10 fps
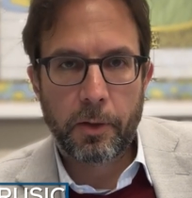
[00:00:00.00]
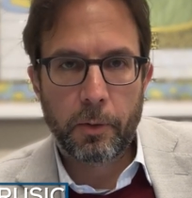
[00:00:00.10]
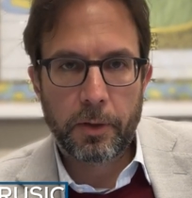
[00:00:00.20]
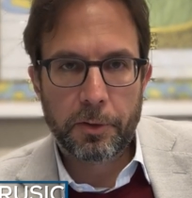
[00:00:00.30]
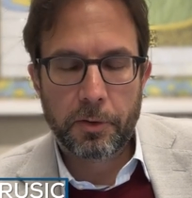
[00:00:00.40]

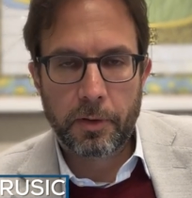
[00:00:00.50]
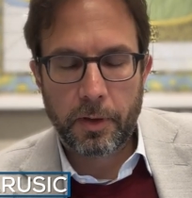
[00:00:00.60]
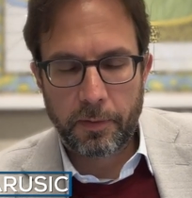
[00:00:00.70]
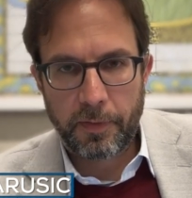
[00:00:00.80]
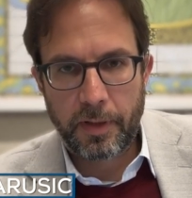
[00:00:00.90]
coalition
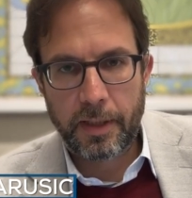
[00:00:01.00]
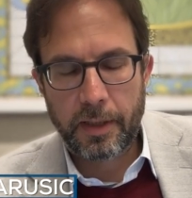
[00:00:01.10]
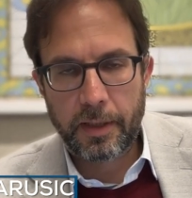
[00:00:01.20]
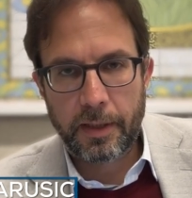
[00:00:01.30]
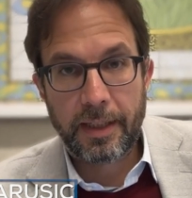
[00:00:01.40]
of
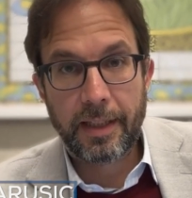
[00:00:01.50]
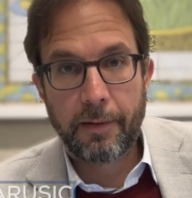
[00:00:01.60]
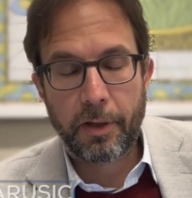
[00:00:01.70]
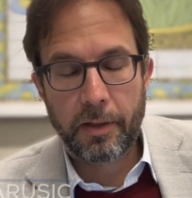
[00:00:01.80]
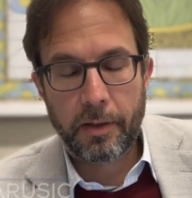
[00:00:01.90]

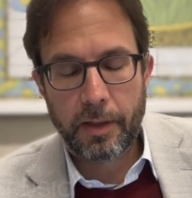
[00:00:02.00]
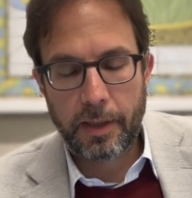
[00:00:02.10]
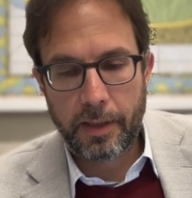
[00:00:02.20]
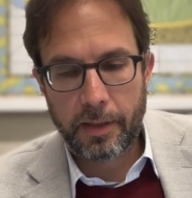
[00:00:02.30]
11